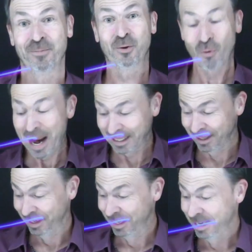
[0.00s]

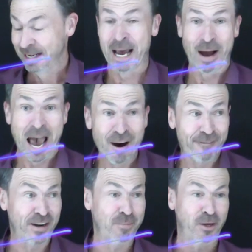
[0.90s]
Great! Now, our
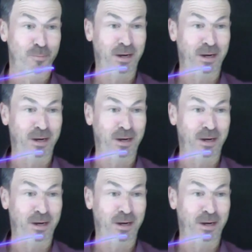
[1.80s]
fundamental